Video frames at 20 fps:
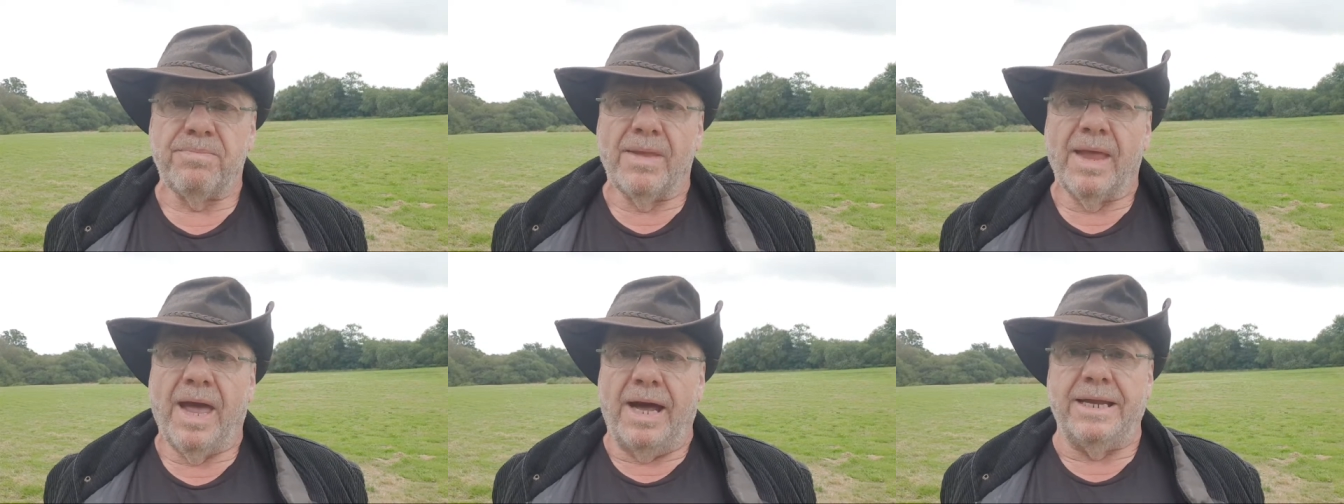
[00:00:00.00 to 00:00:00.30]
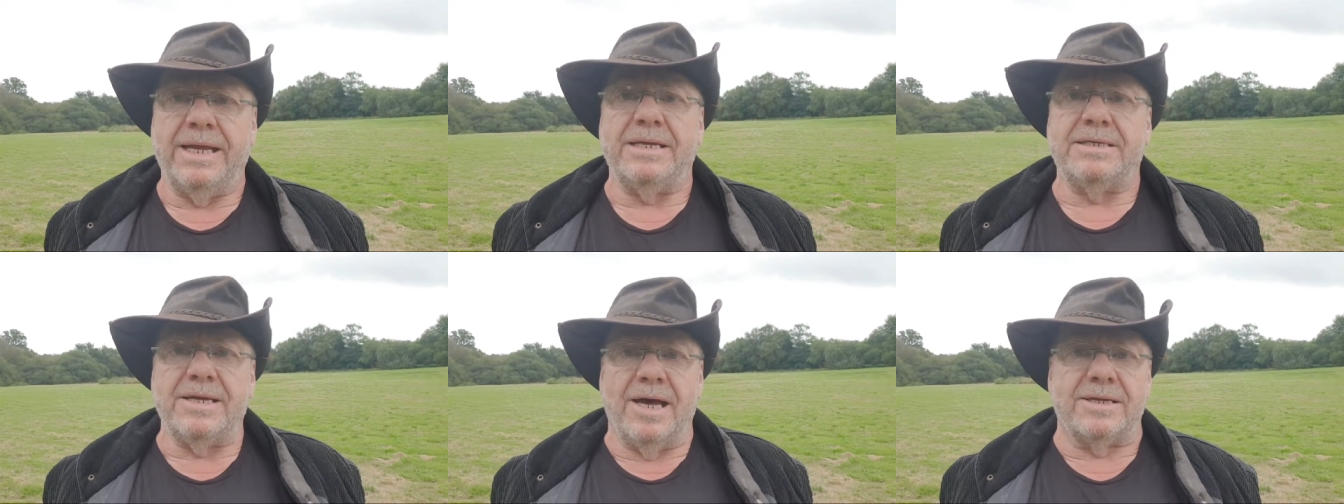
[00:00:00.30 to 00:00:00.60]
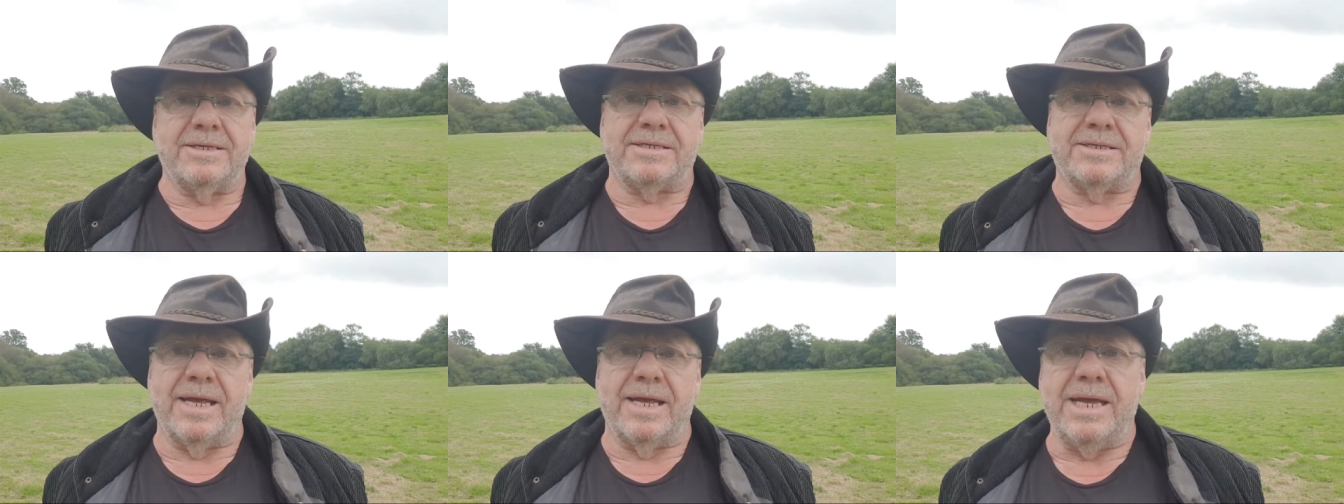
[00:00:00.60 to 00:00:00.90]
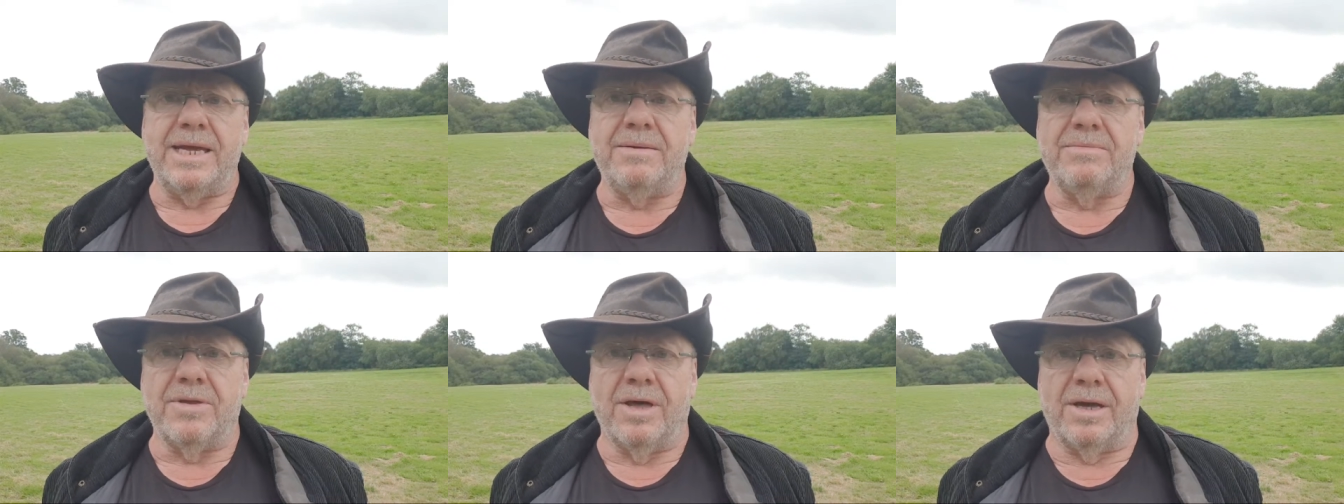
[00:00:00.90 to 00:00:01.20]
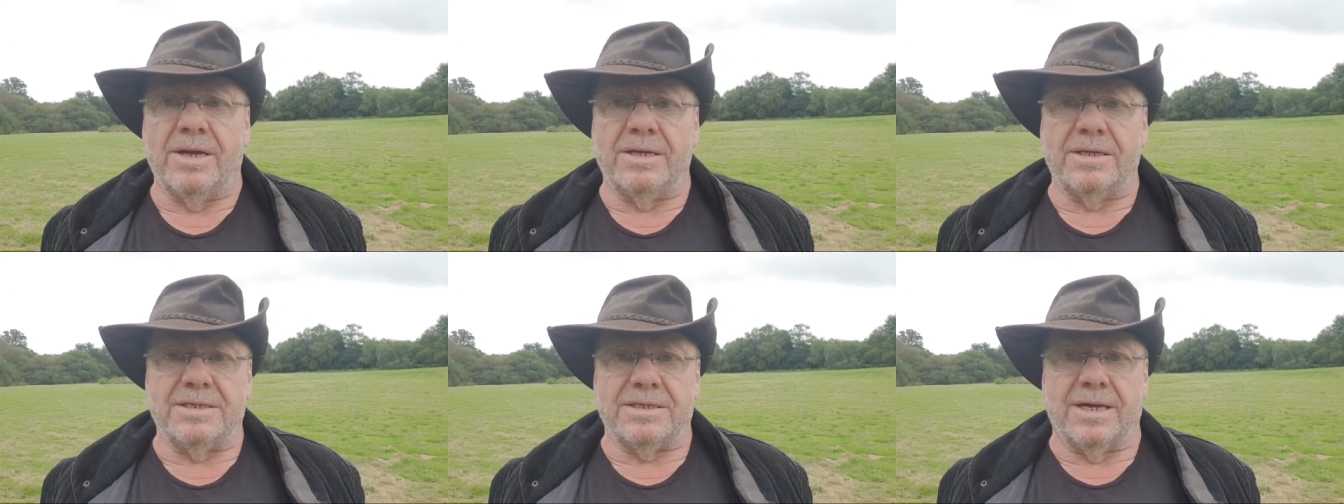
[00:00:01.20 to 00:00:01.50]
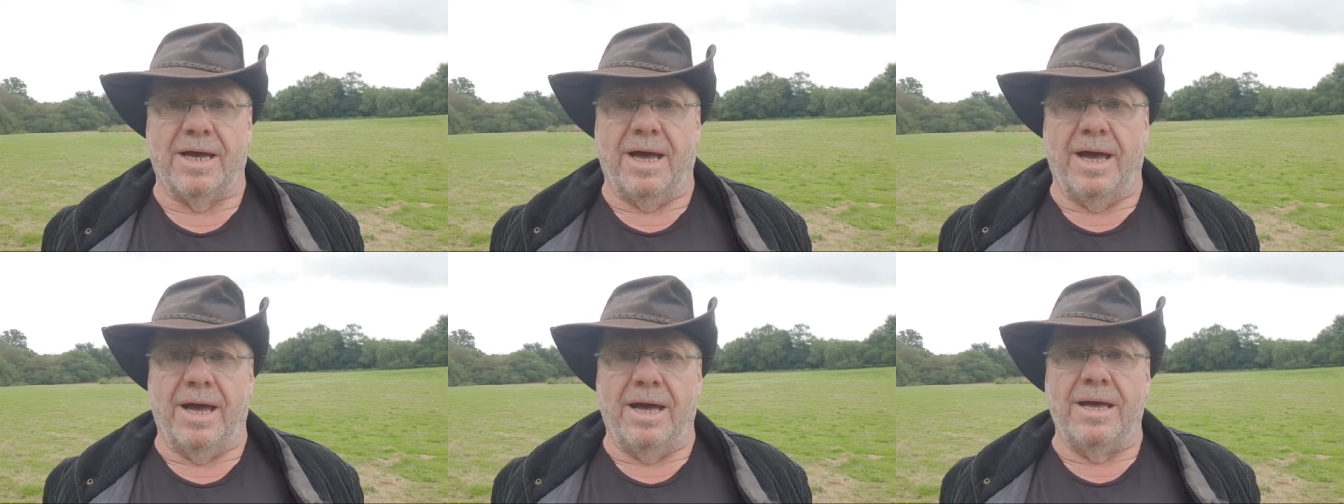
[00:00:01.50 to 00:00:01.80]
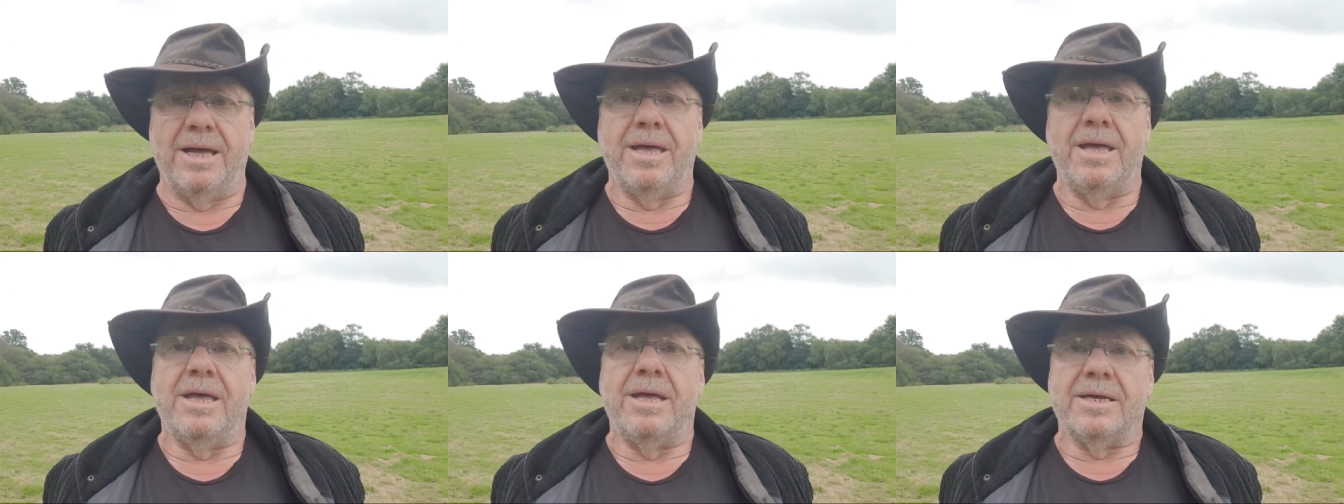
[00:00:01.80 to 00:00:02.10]
And it does seem
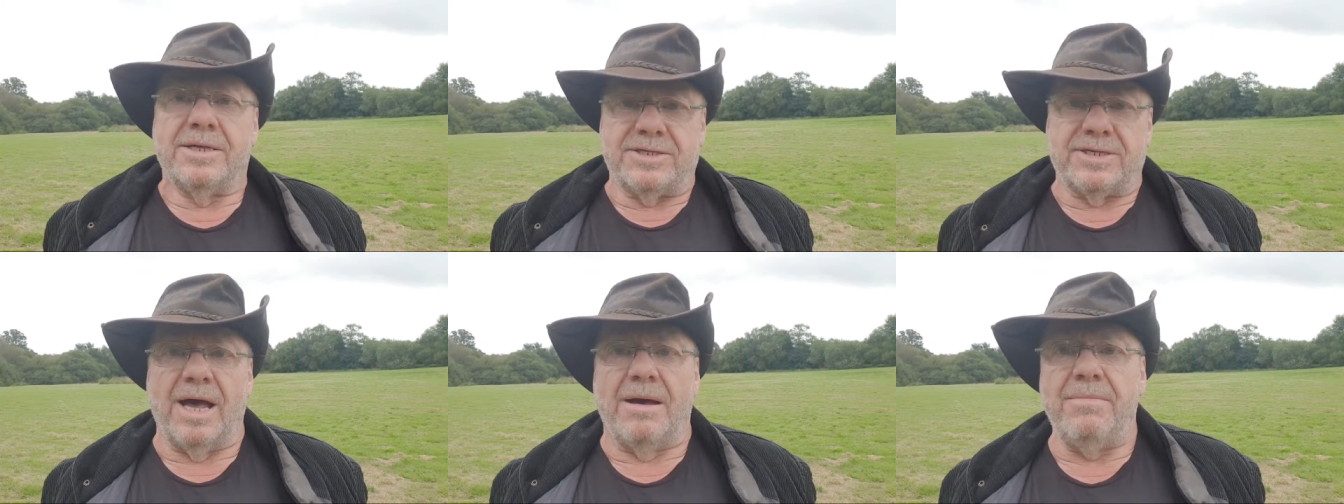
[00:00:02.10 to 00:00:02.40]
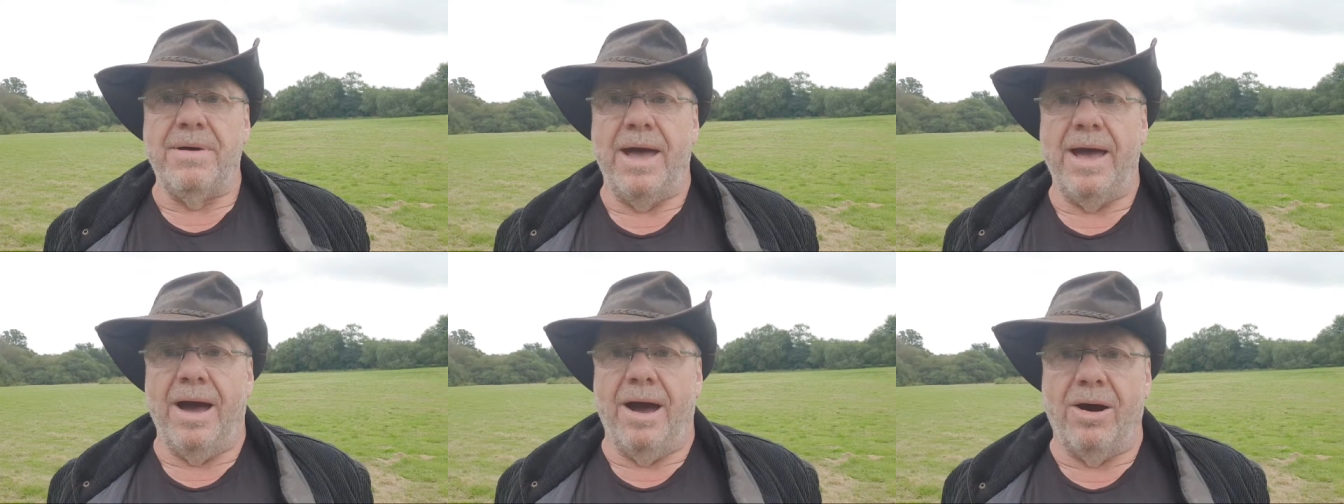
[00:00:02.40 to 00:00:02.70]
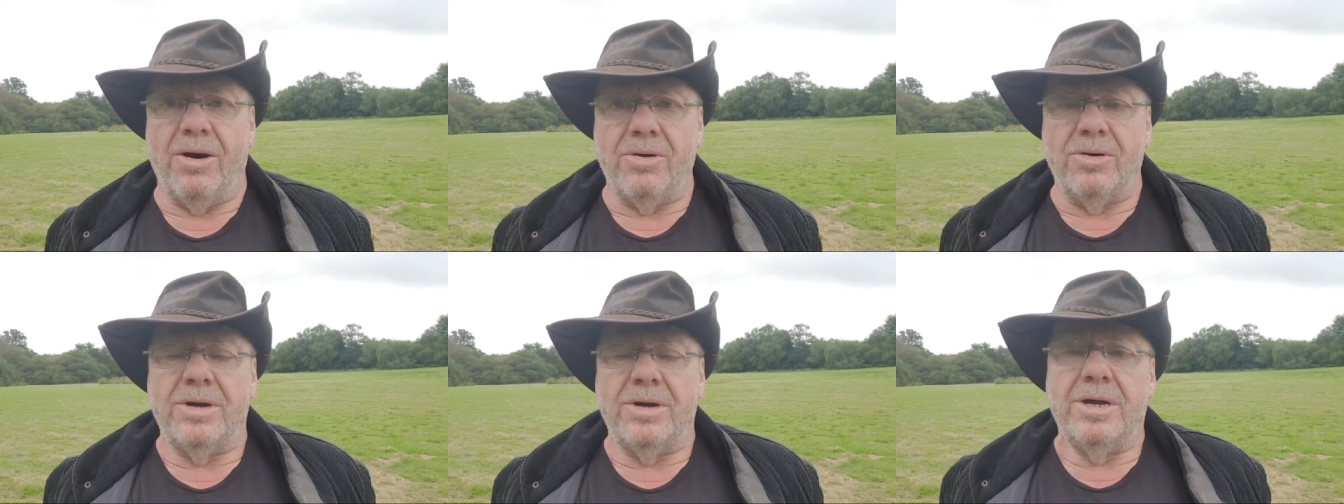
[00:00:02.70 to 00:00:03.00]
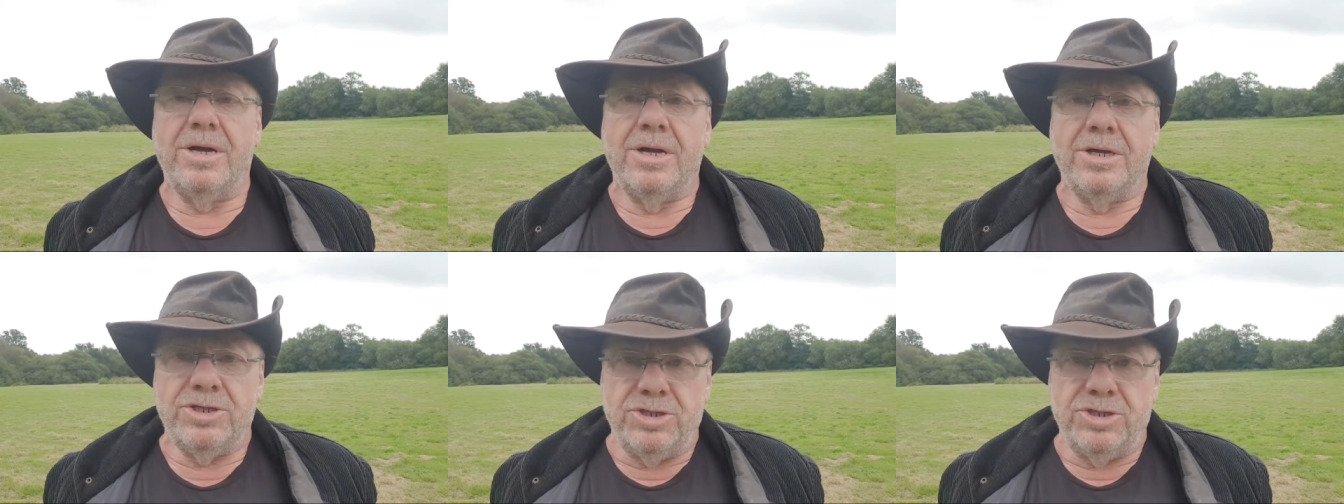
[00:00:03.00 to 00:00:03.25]
that somehow